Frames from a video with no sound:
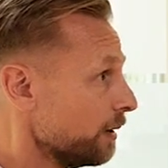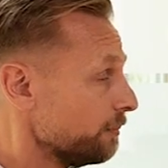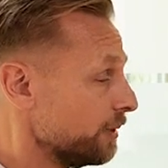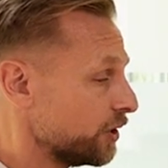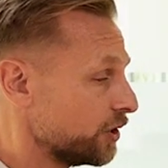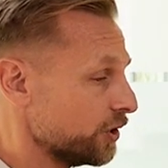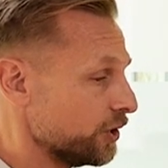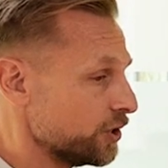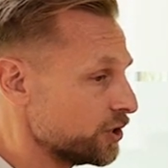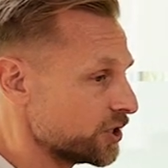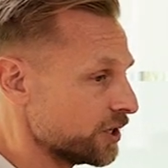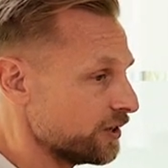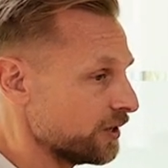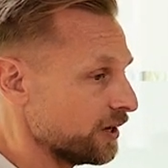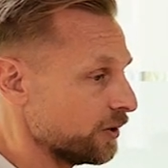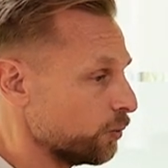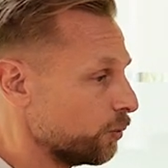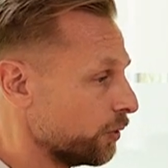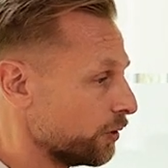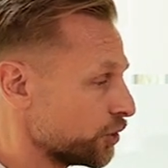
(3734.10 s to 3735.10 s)
because I
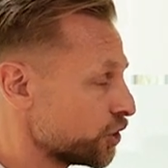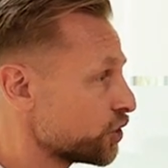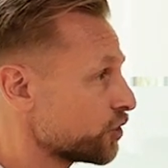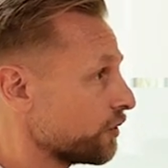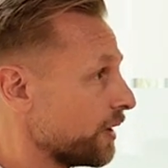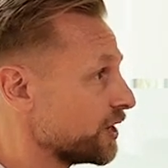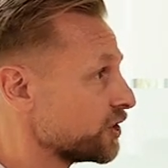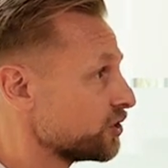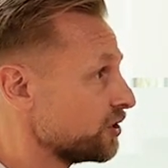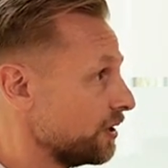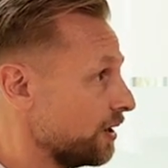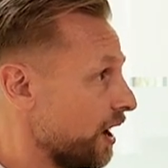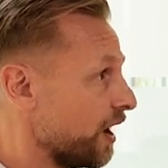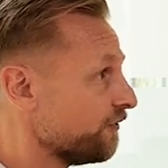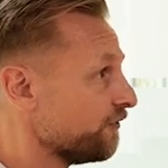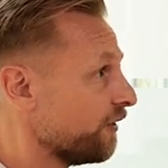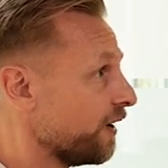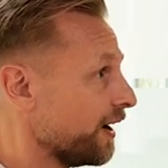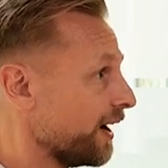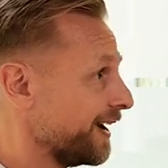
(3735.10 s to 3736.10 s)
think we're stressed
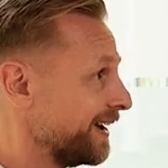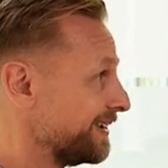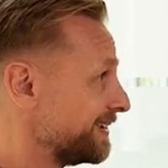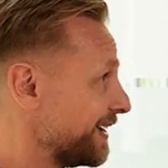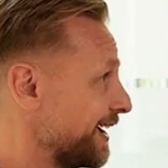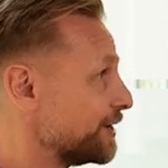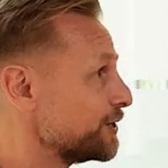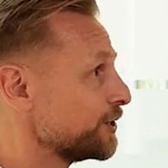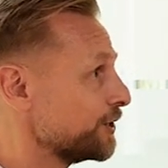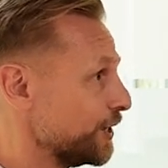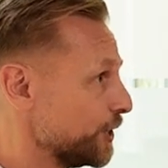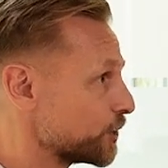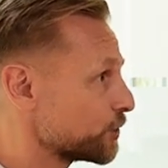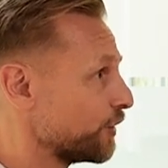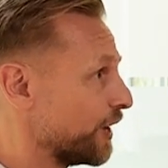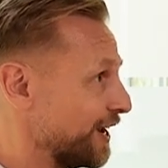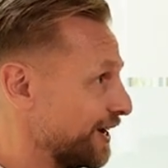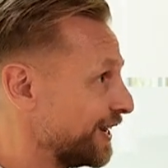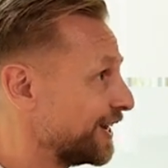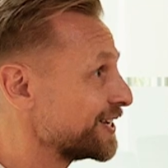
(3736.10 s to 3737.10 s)
enough. High intensity
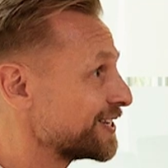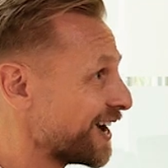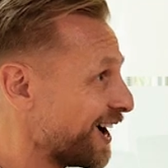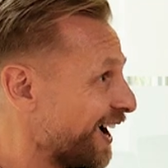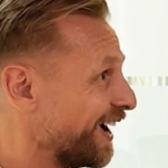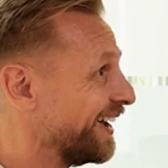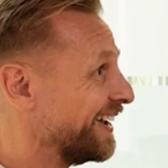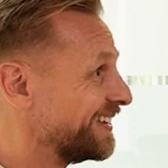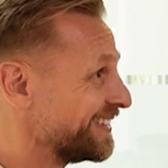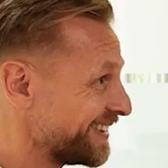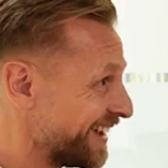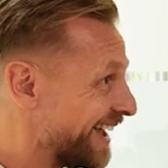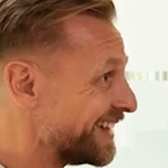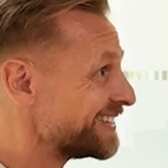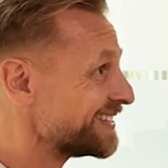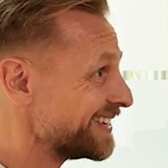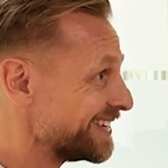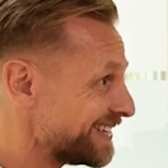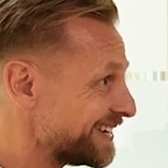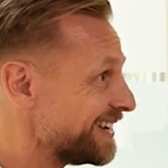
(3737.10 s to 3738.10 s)
training is high
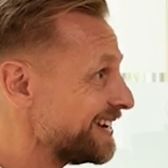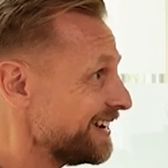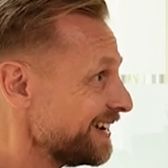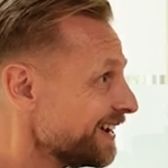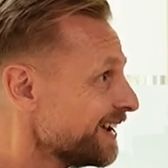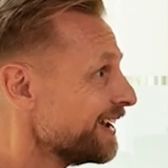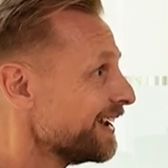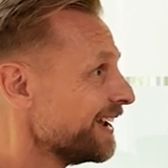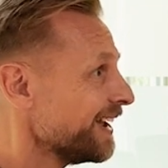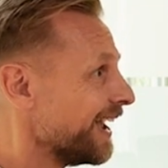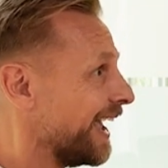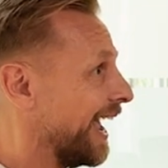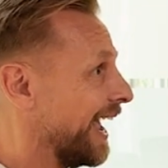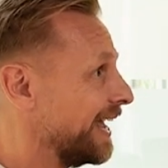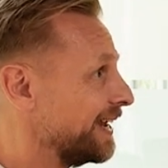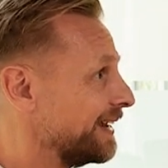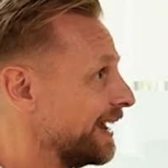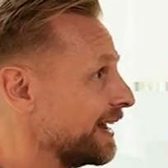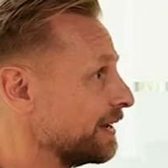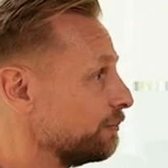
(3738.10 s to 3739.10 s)
intensity,
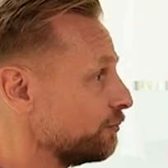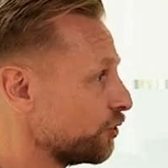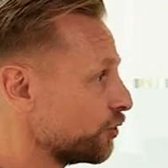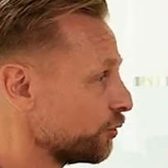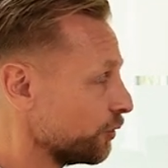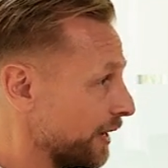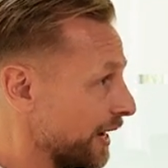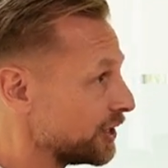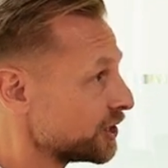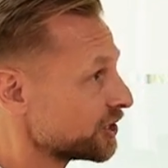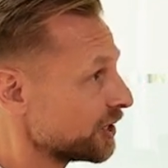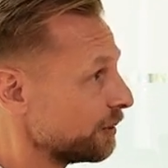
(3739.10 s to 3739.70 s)
and that creates